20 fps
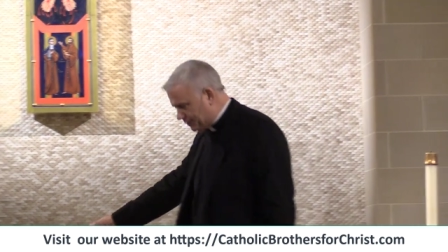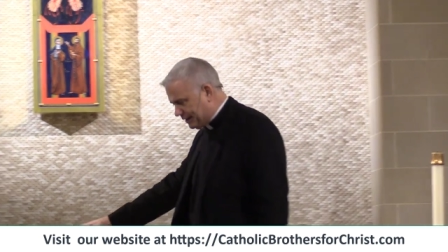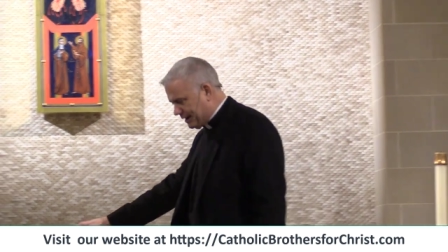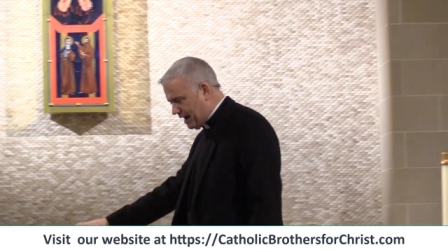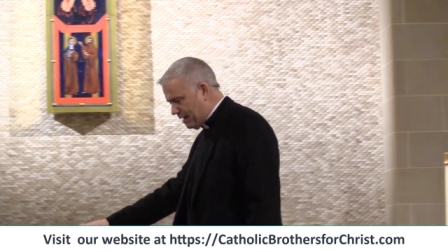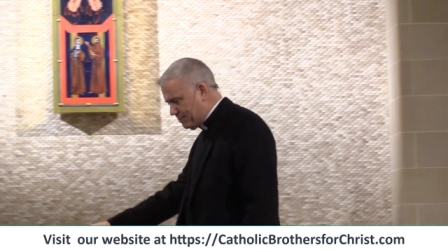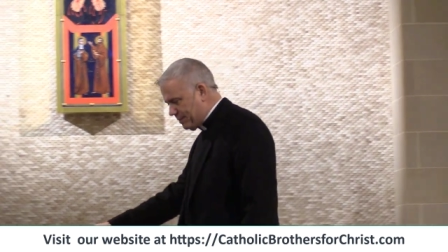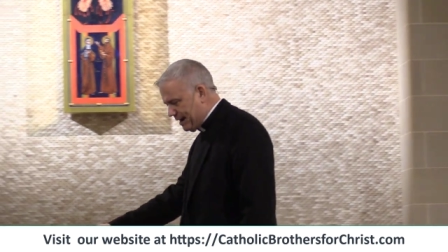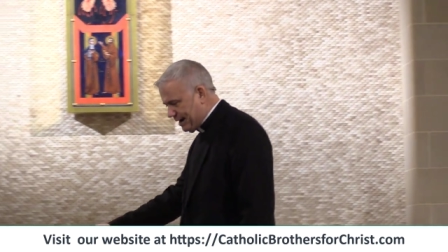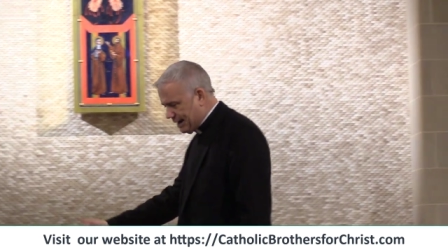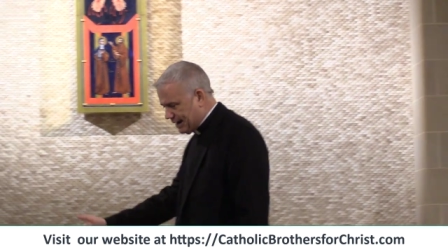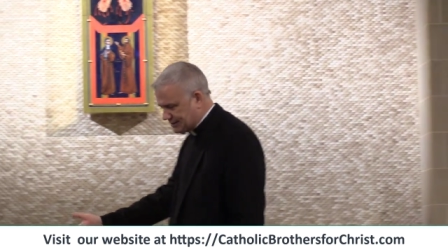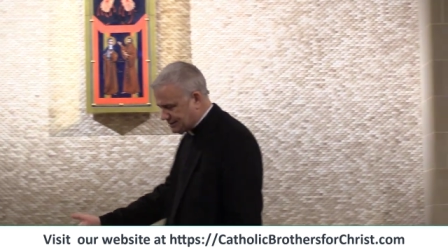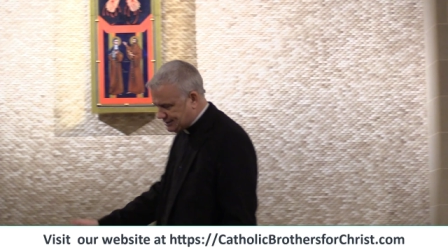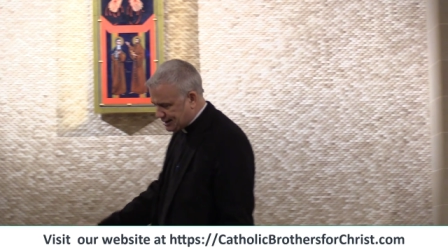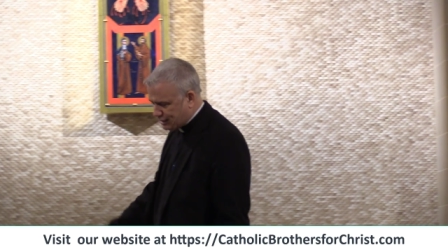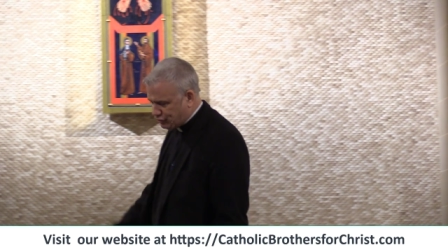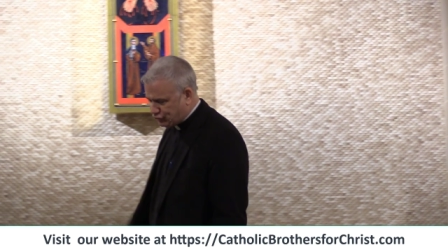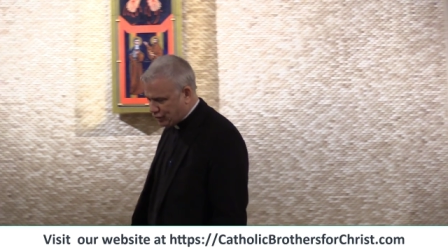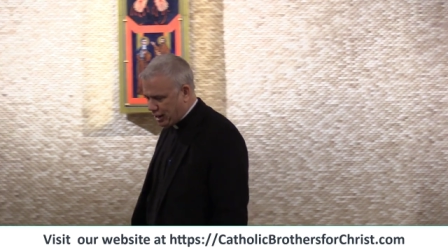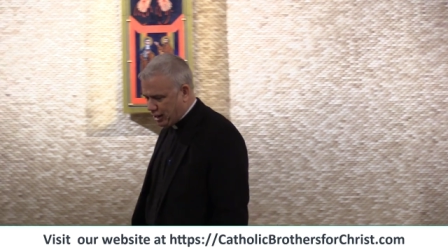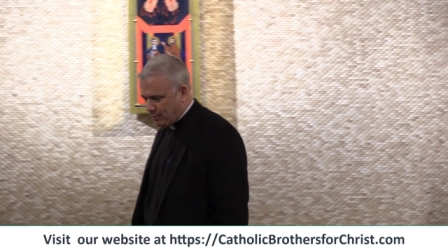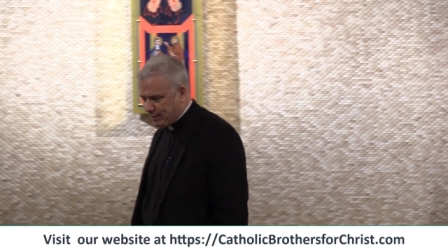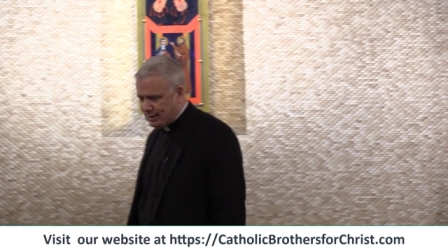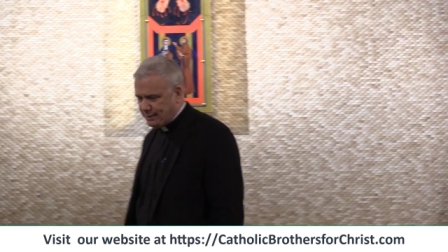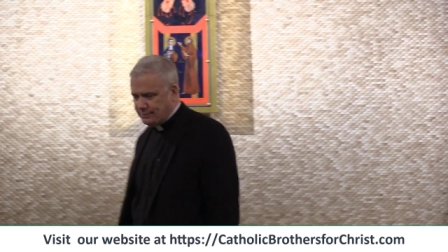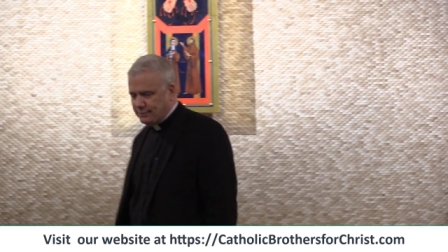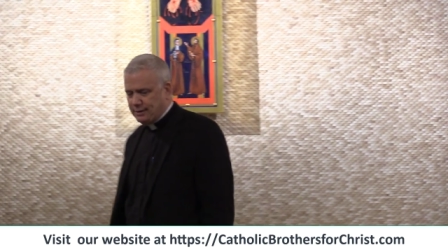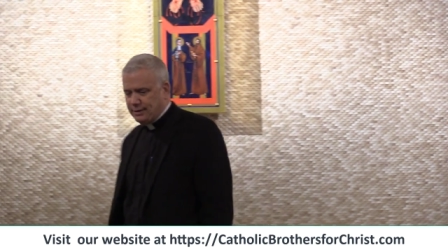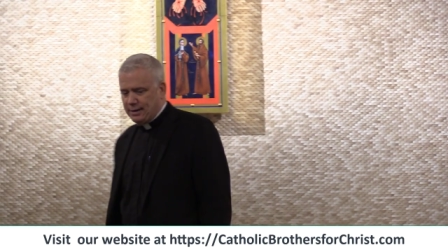would come in, I'd say,
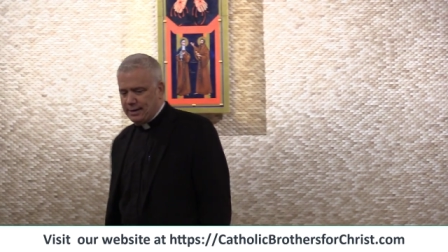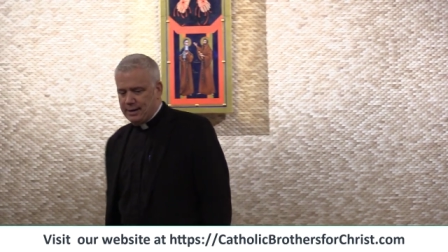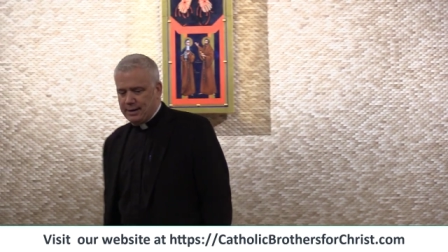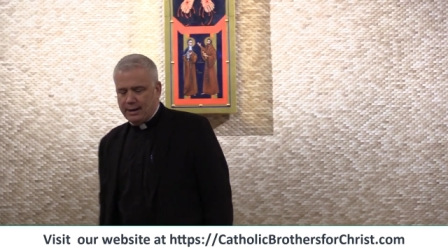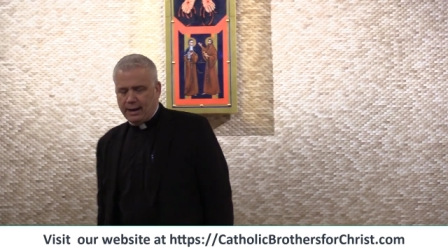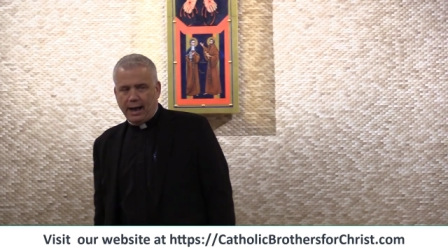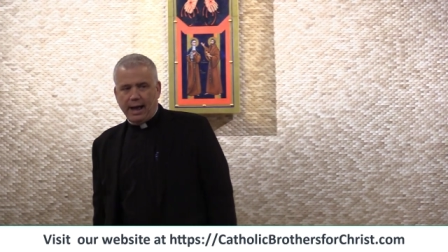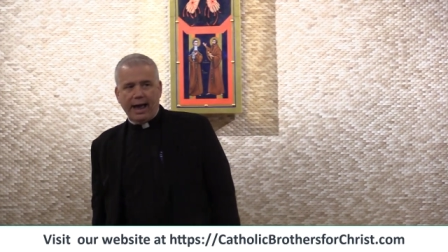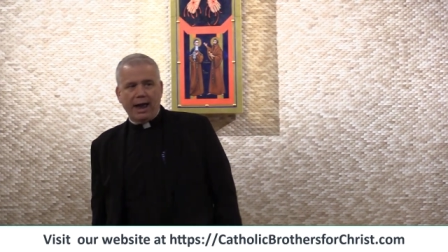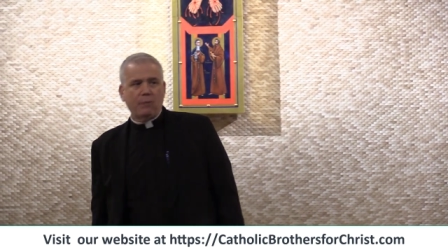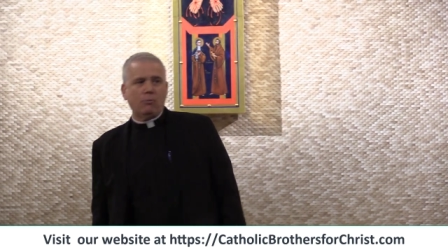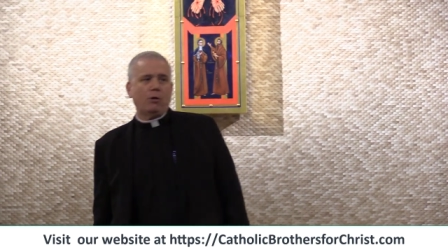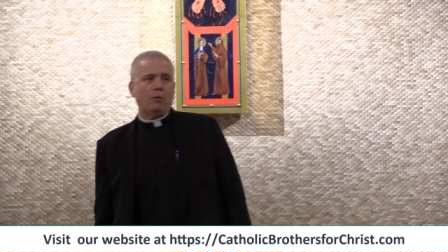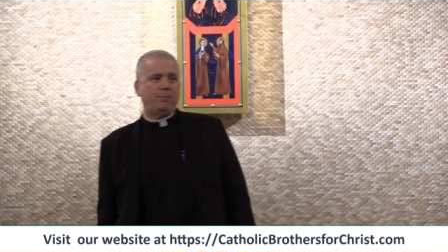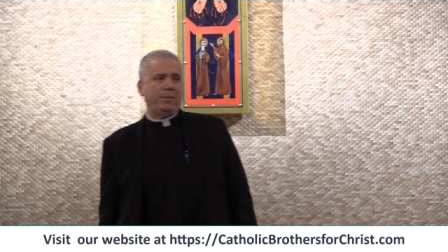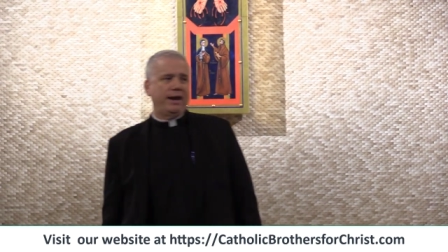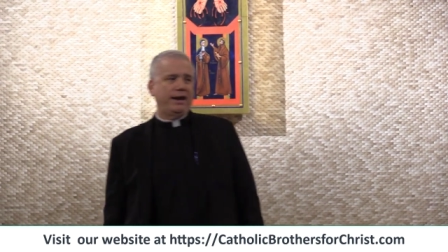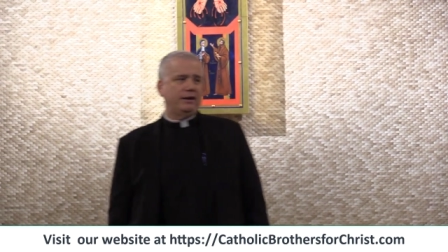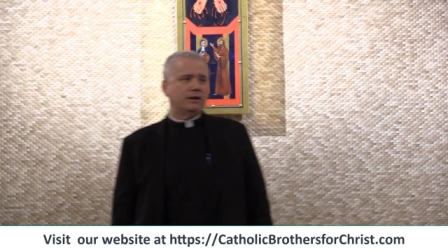Gentlemen, I will be